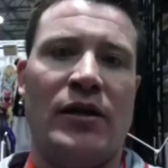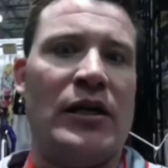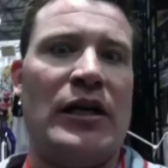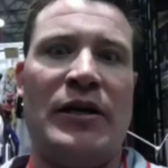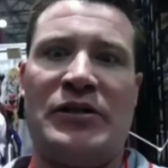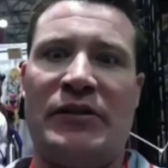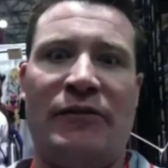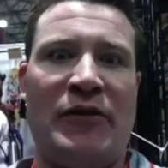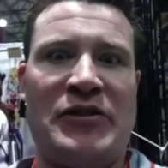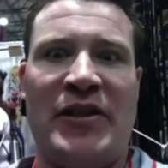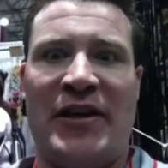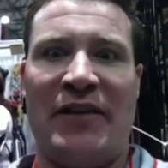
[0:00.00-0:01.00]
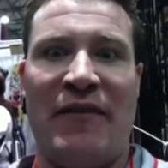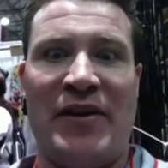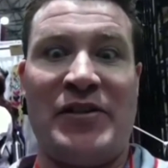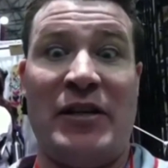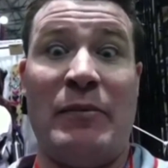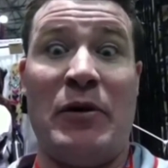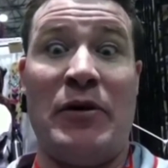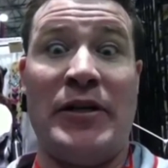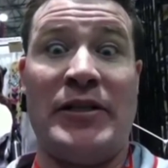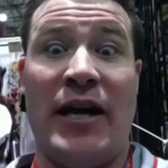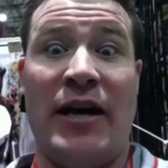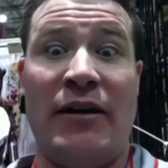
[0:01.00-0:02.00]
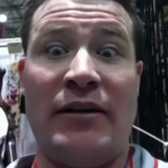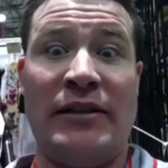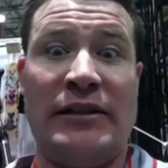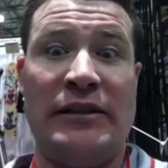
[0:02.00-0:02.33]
Oh, it's the first of the convention. I'm already tired.